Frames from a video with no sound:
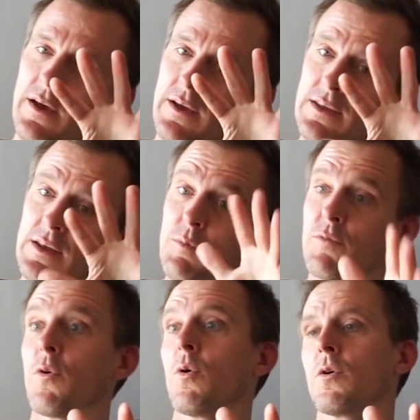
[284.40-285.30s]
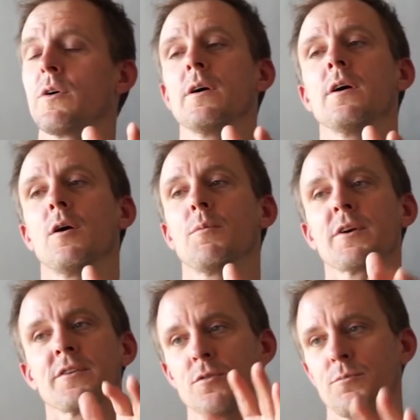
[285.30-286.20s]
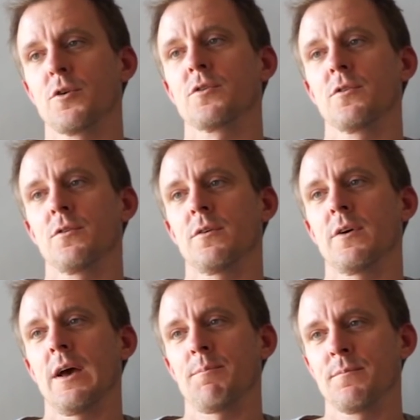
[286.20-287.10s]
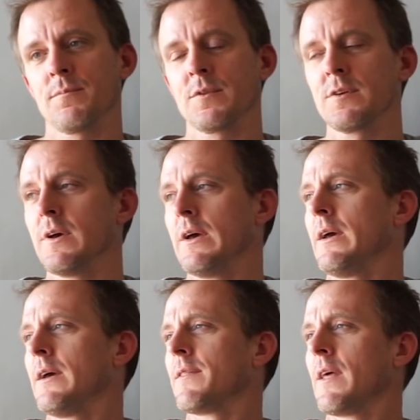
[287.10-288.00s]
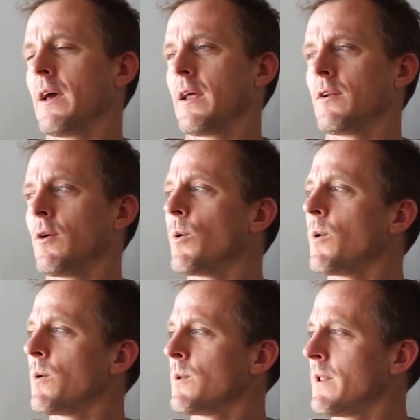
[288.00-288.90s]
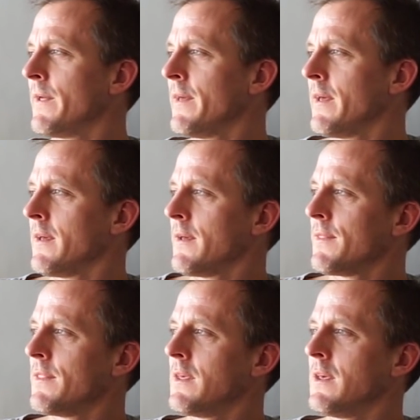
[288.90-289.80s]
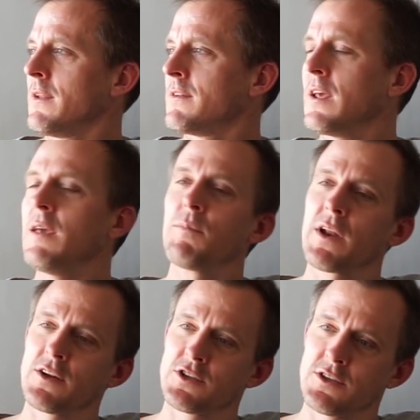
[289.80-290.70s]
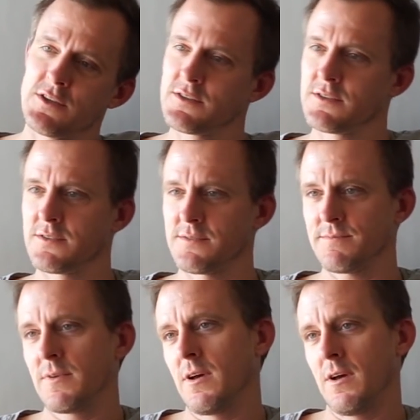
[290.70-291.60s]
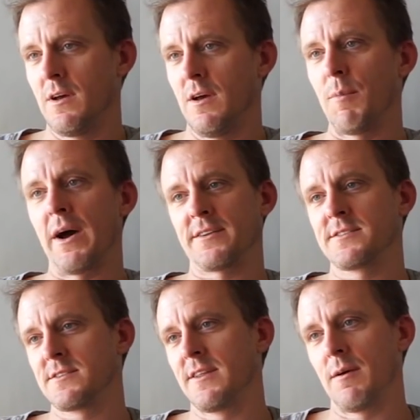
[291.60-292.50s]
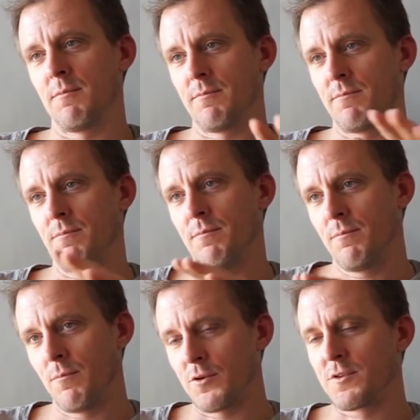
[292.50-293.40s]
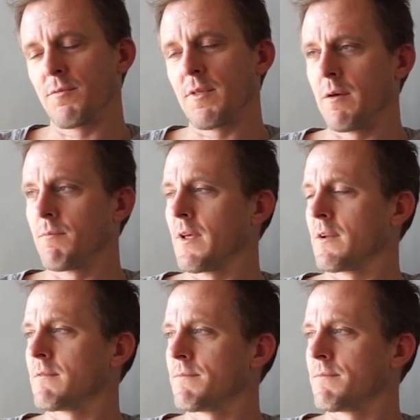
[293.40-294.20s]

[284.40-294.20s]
a year before Operation Puerto happened, then all the team managers, amongst them, most of them that